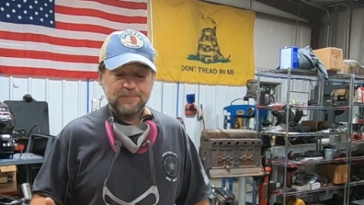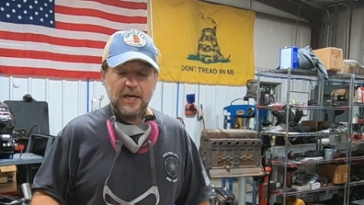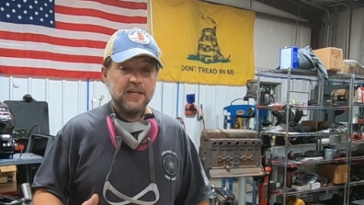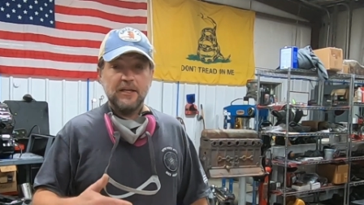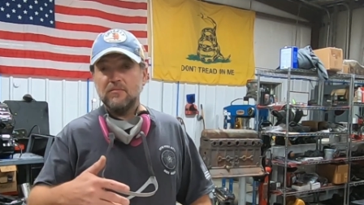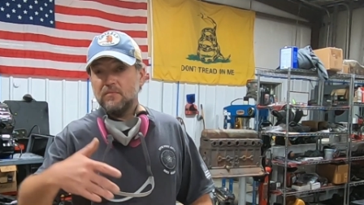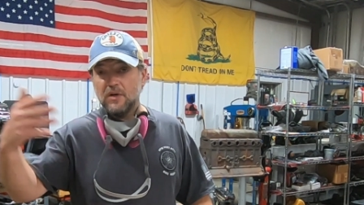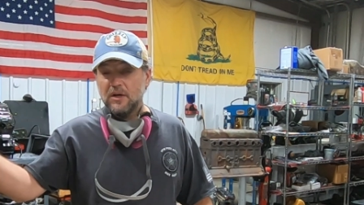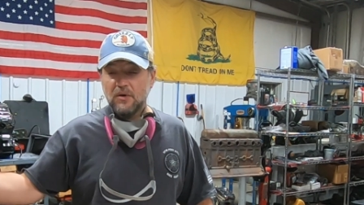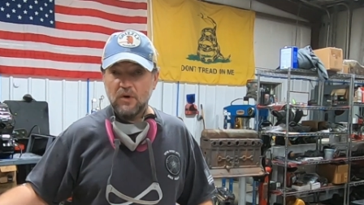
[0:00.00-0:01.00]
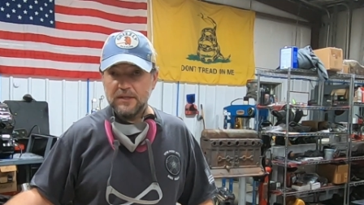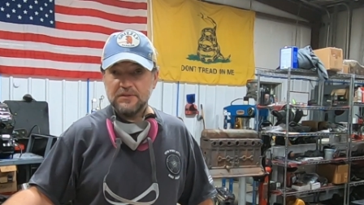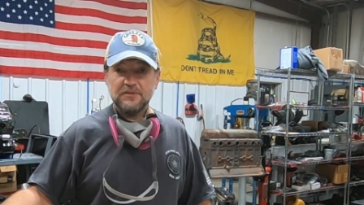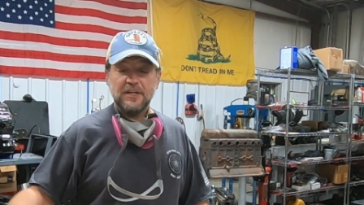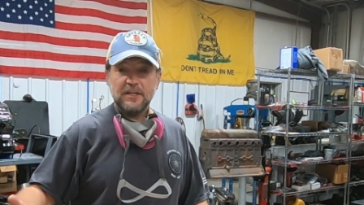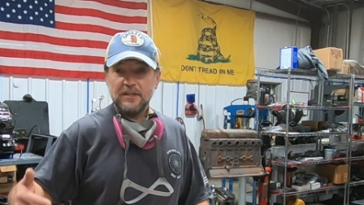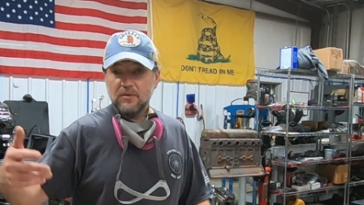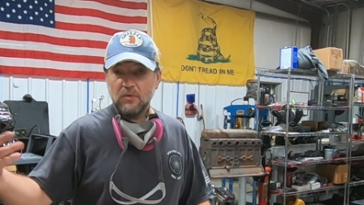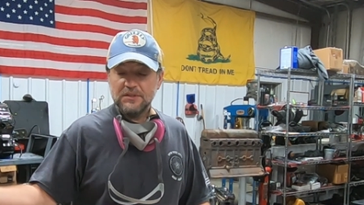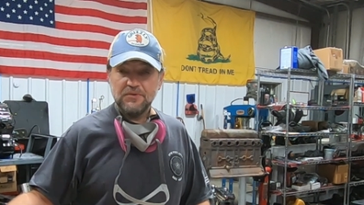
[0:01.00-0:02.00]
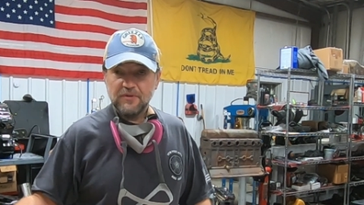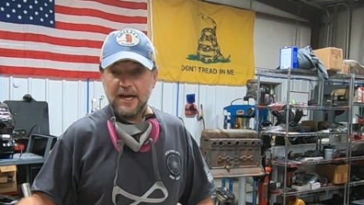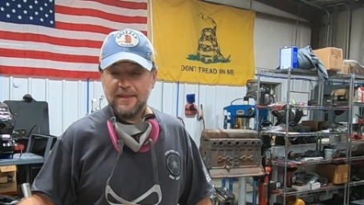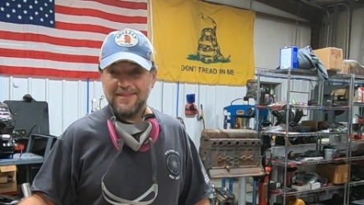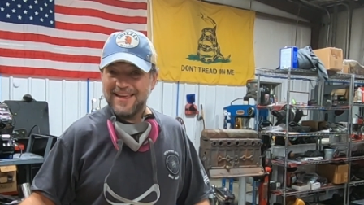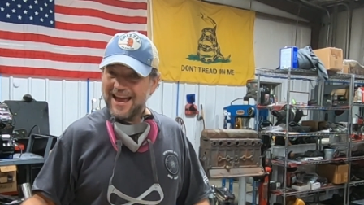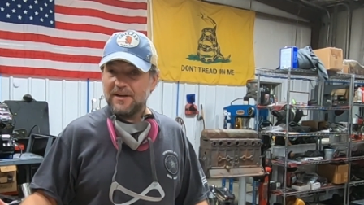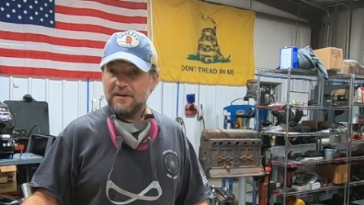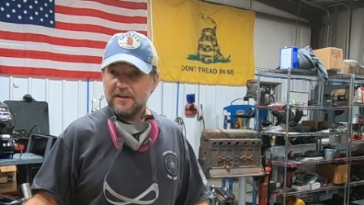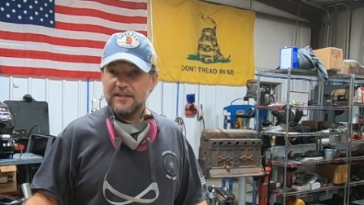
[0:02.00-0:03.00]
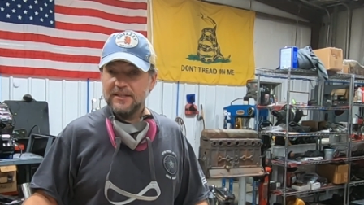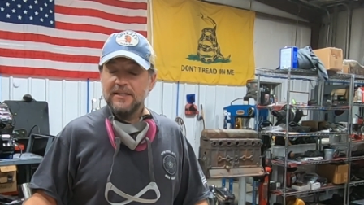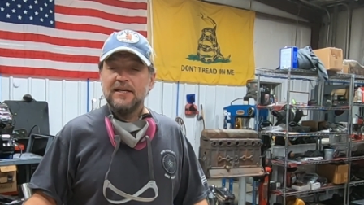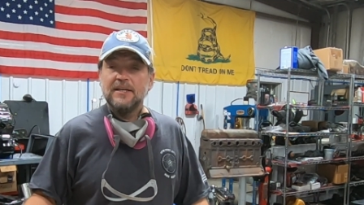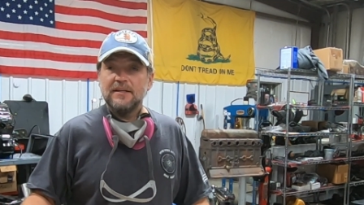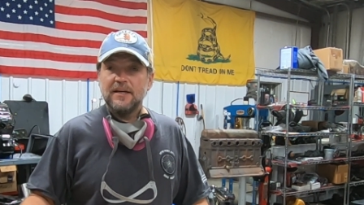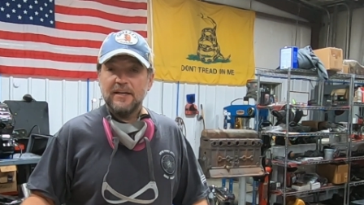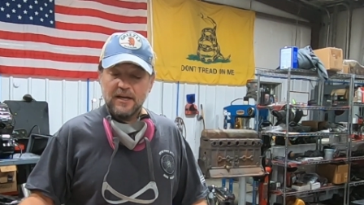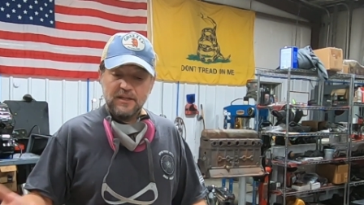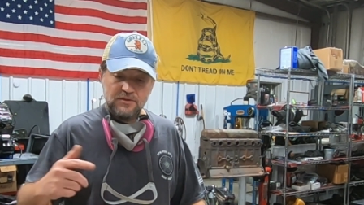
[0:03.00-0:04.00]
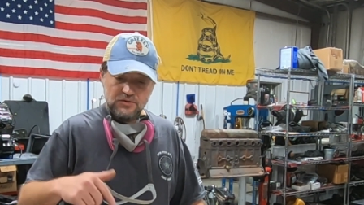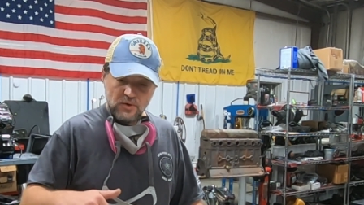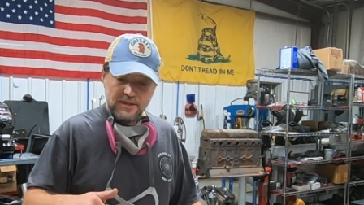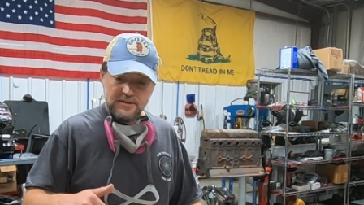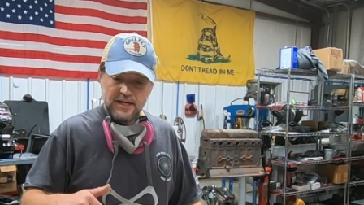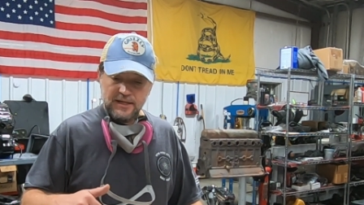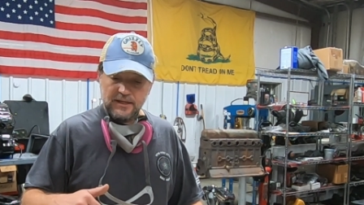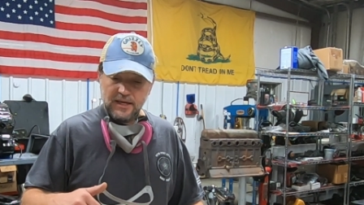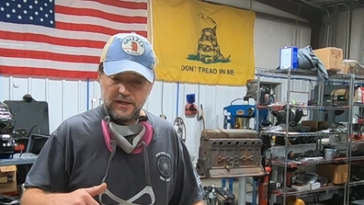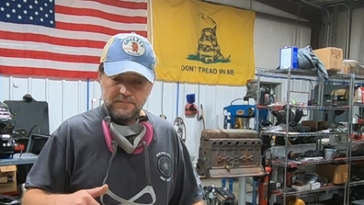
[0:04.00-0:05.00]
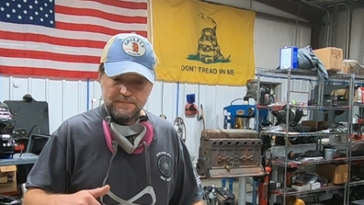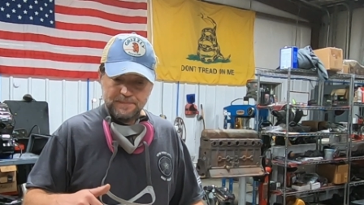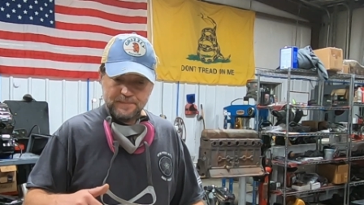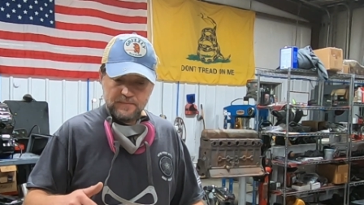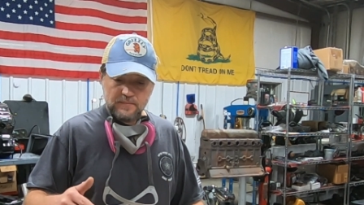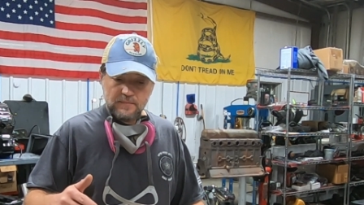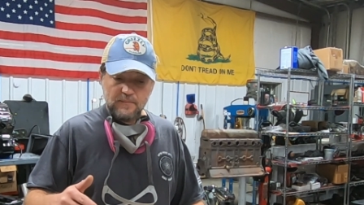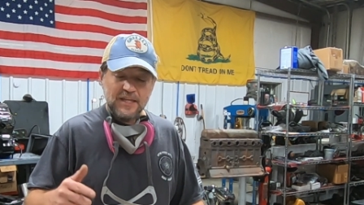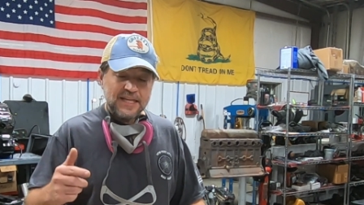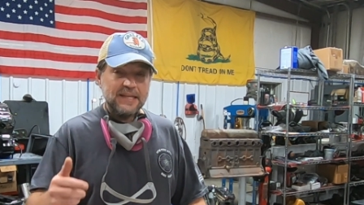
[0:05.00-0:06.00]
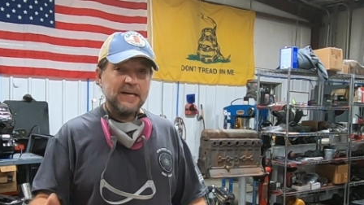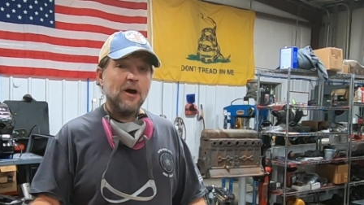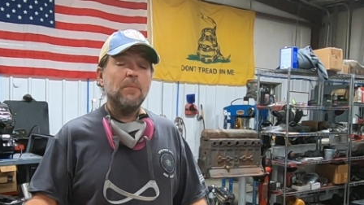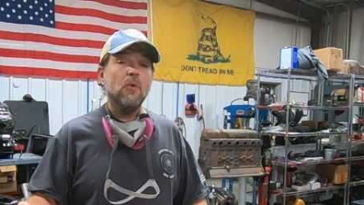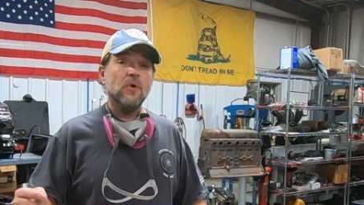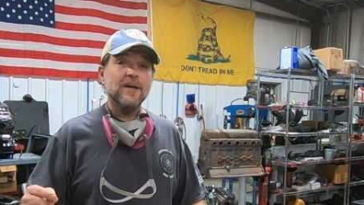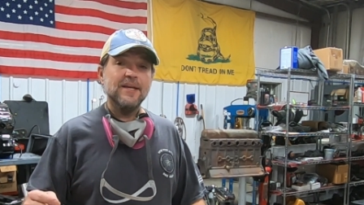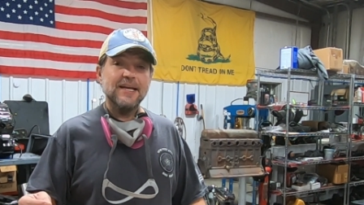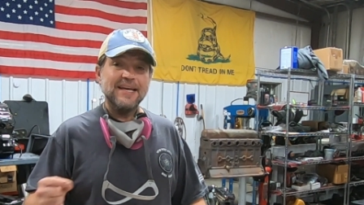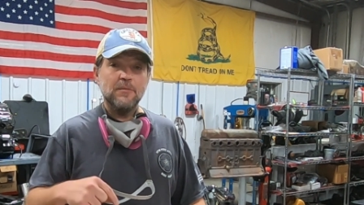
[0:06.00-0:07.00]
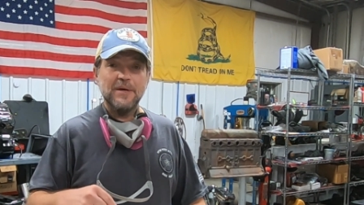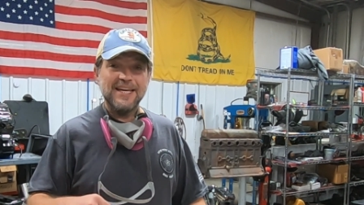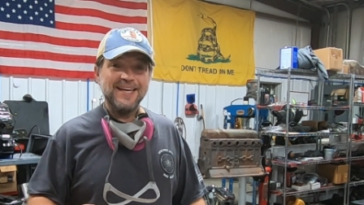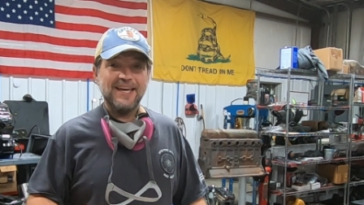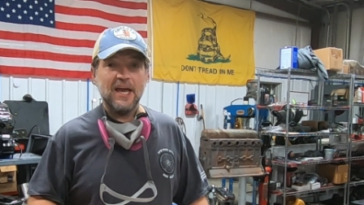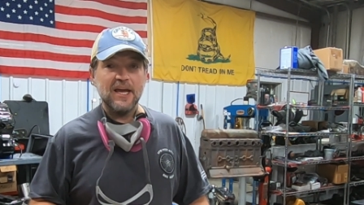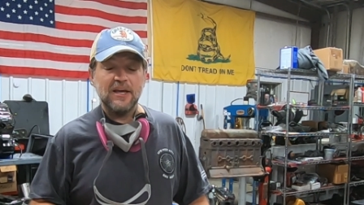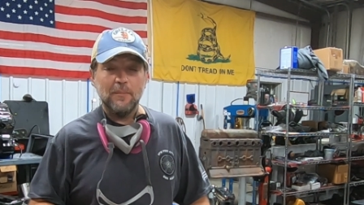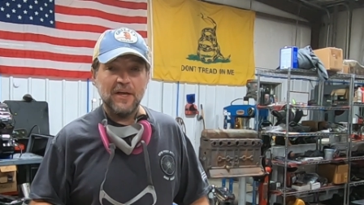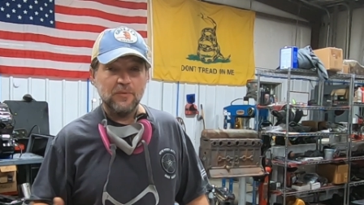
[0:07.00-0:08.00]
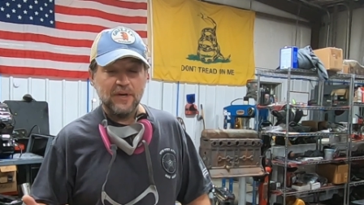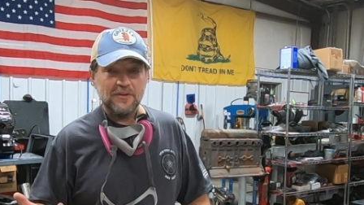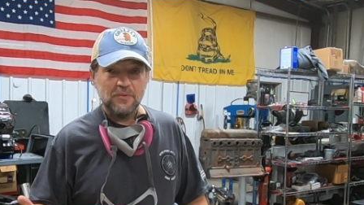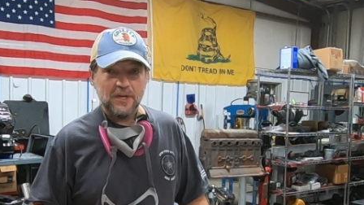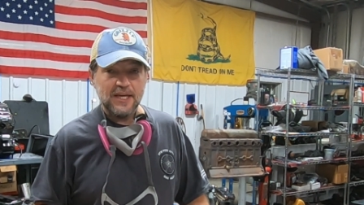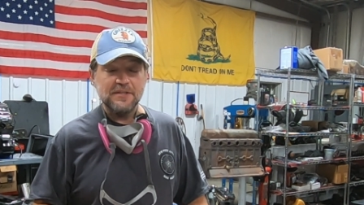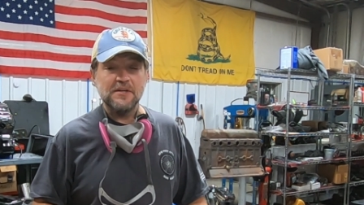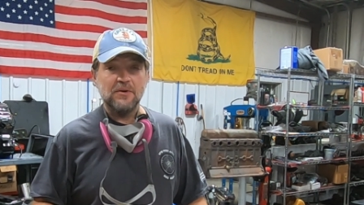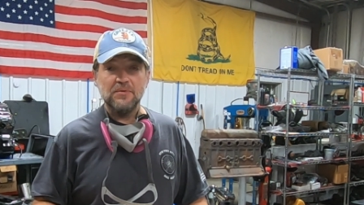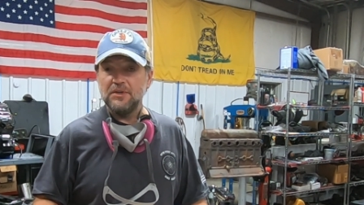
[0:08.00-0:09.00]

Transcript: And then once, uh, once you've got that done, then I like to drain the tank again. And then I'll pour in MEK, methyl ethyl ketone.